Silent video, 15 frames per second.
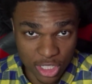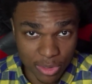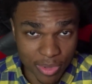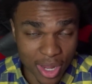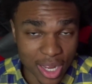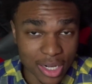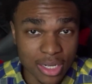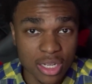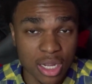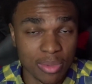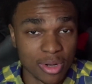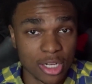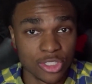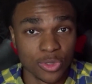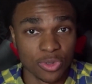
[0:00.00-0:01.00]
man, coming
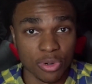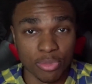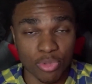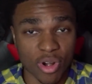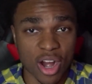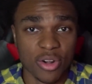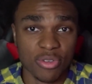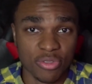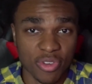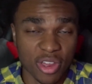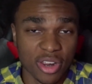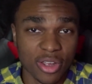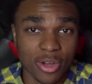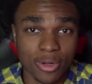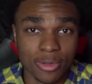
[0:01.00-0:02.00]
at you with a brand new
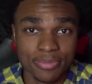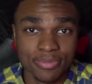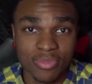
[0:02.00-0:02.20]
video.